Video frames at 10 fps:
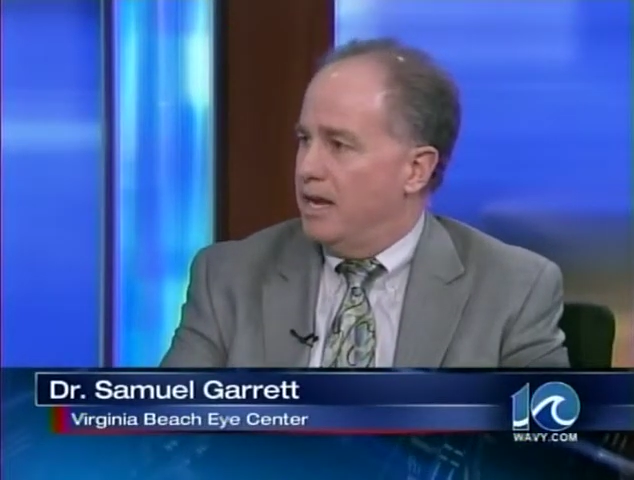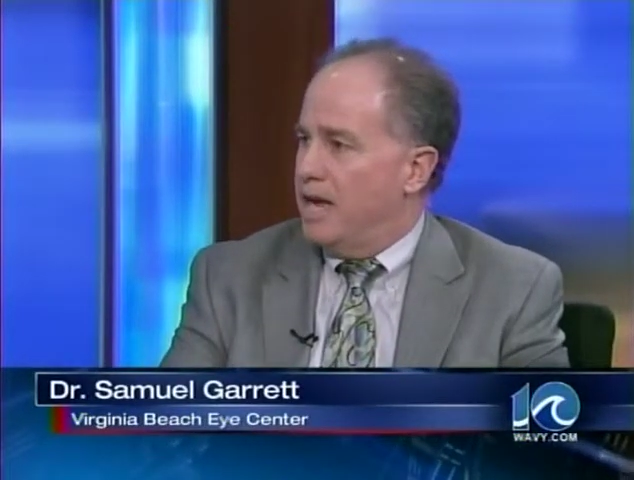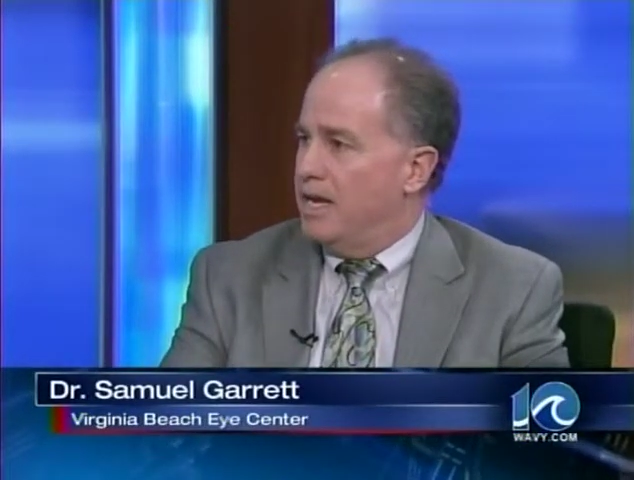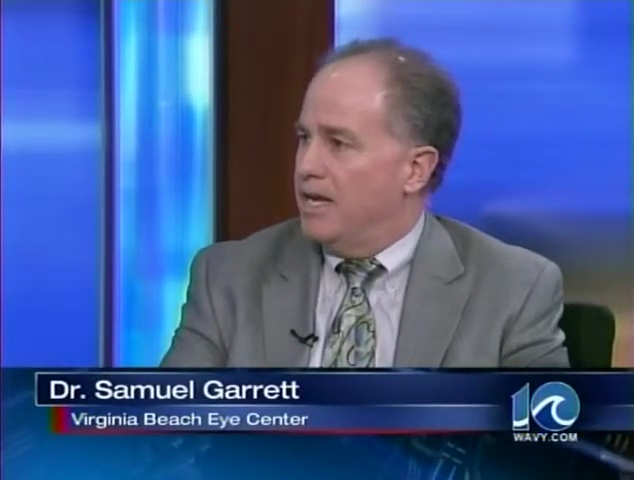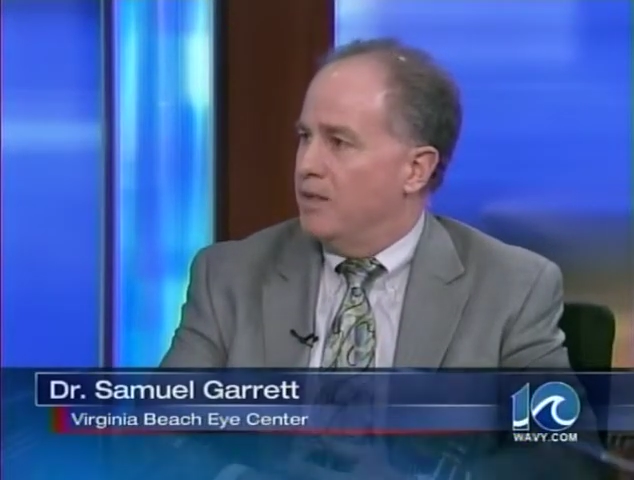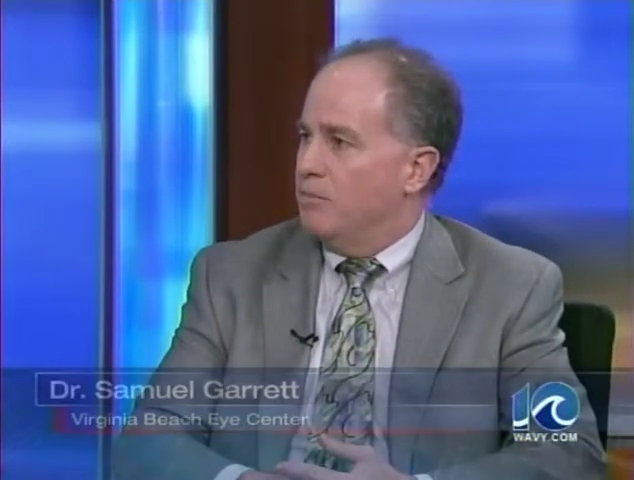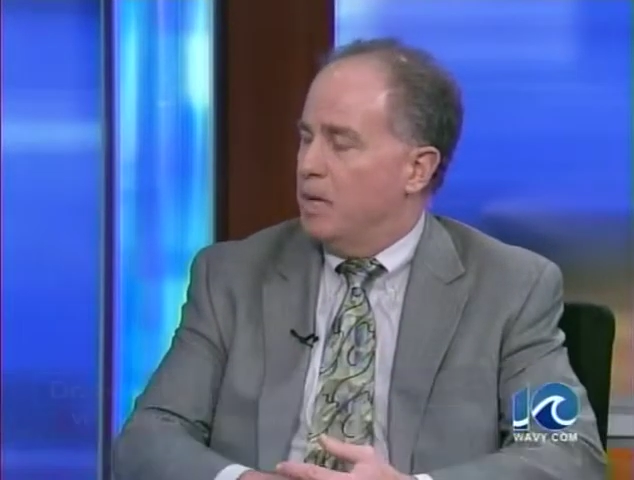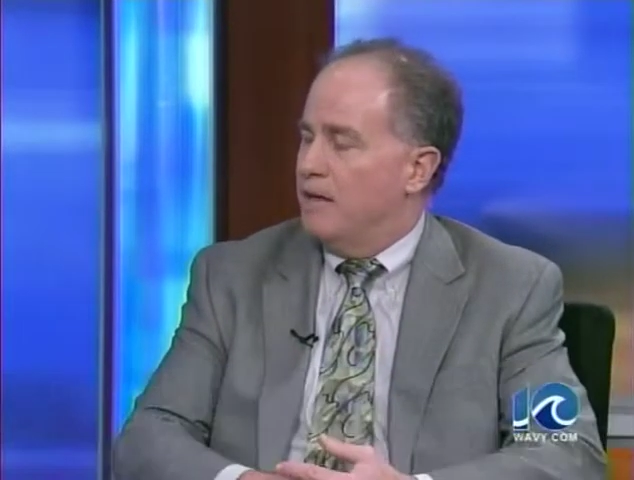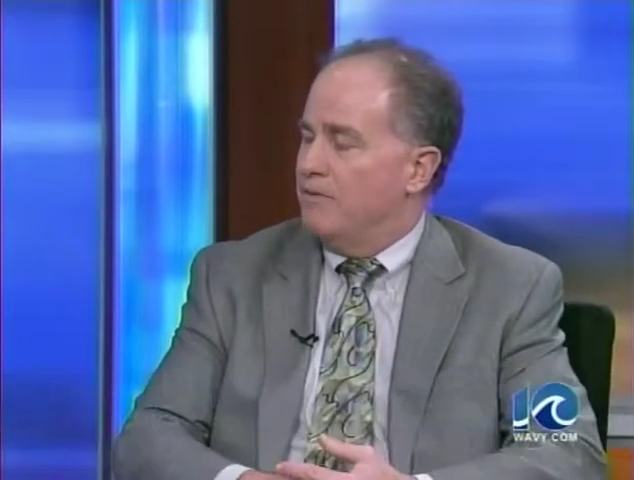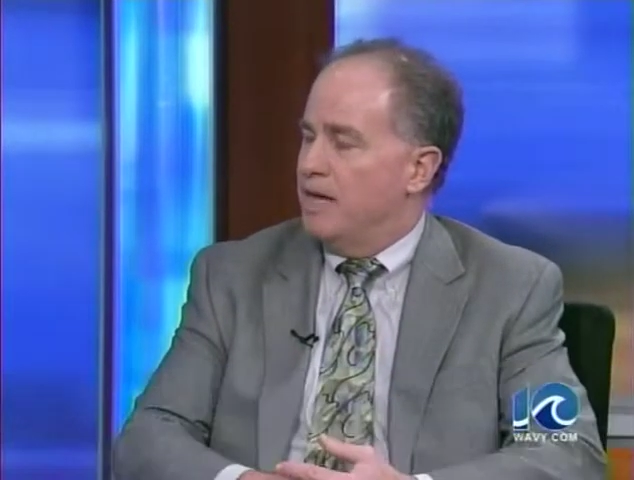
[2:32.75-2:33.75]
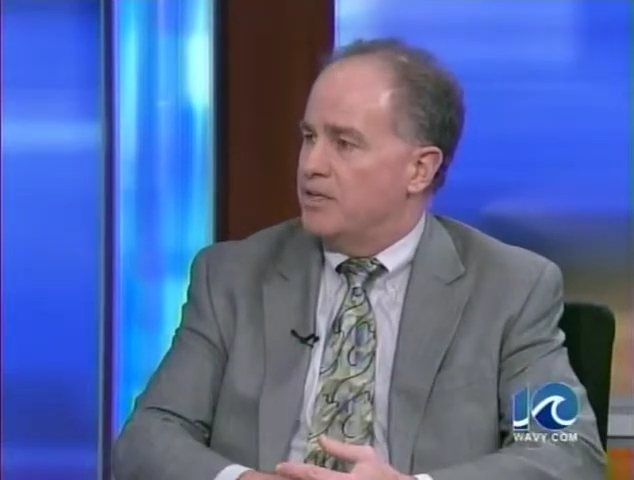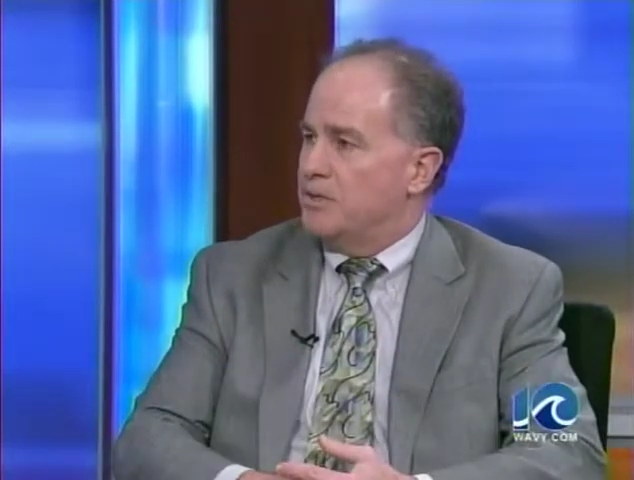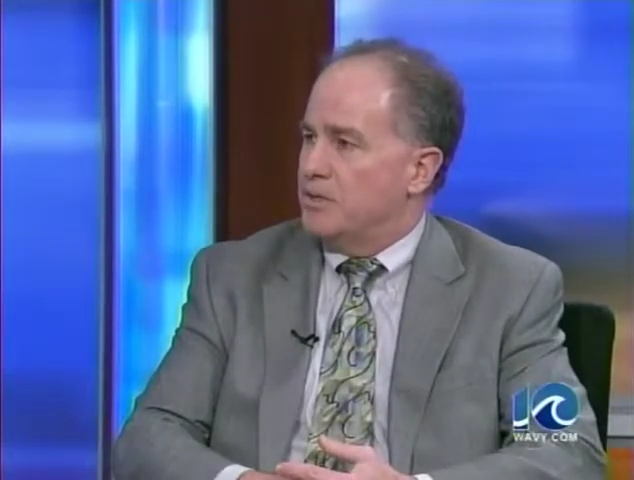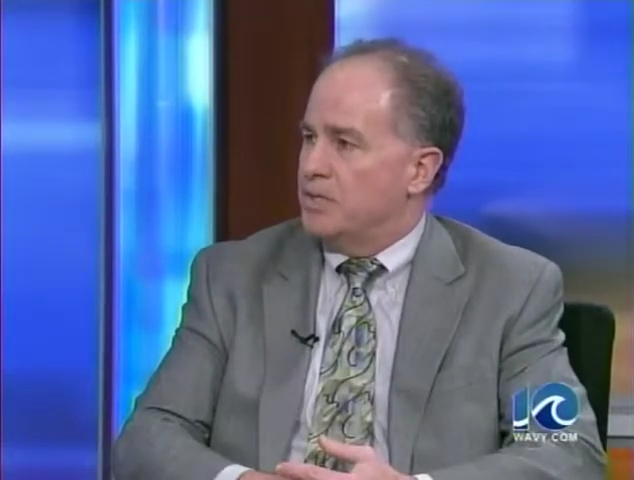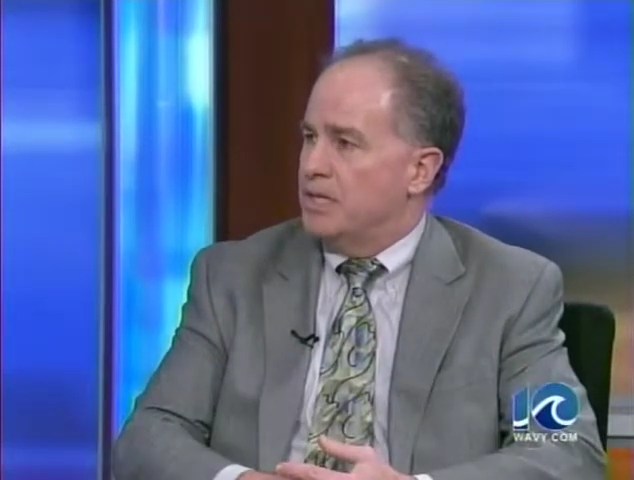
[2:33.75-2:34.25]
lining of the blood
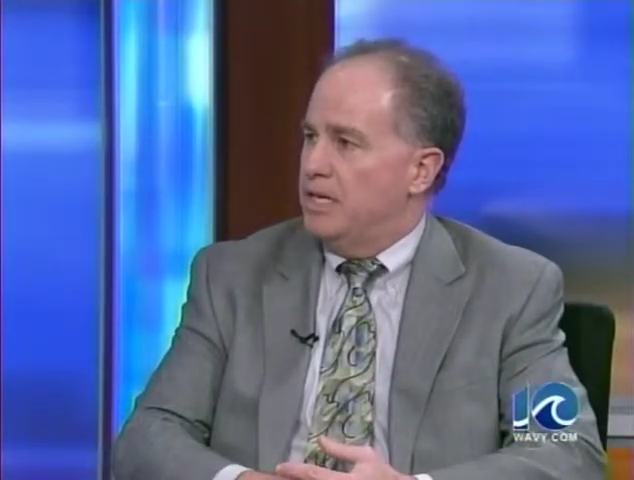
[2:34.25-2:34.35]
vessels.